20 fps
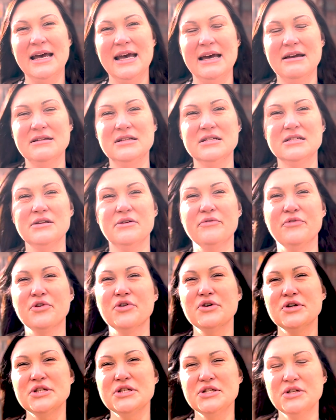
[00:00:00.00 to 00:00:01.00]
and for
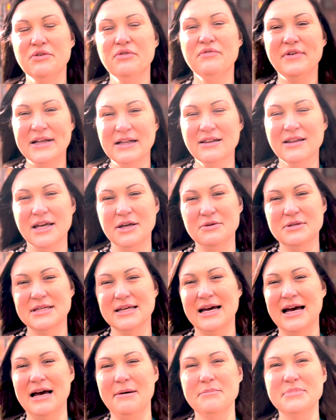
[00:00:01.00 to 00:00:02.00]
us to fill those
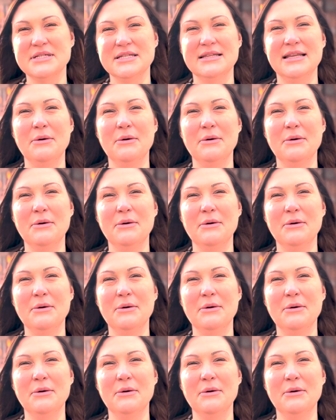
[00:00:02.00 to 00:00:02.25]
gaps